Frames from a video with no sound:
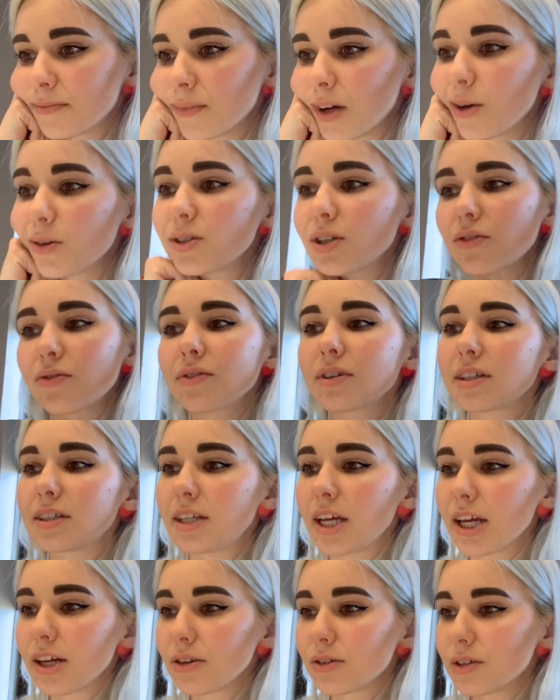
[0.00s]
I would definitely
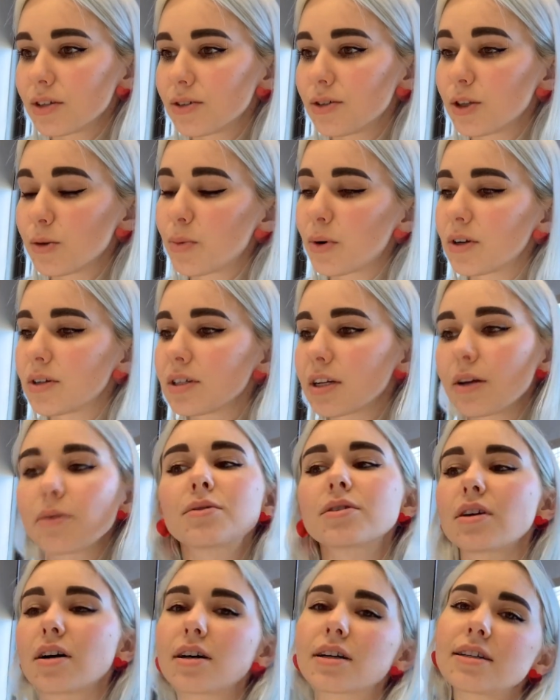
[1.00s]
tailor it to the person I
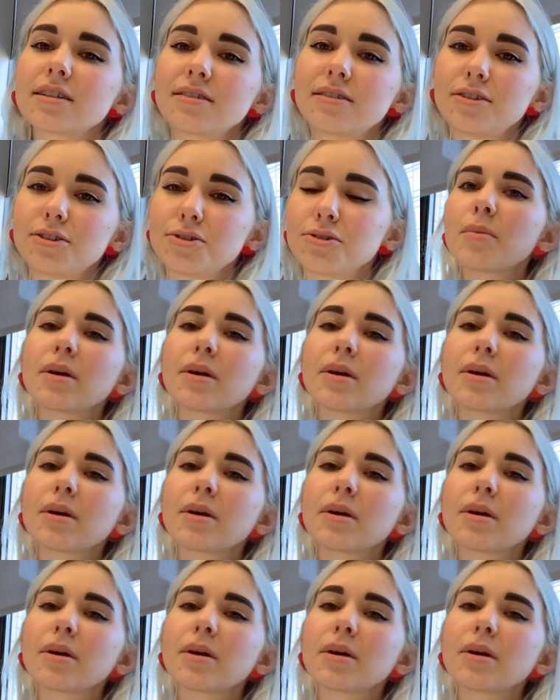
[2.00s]
was talking to.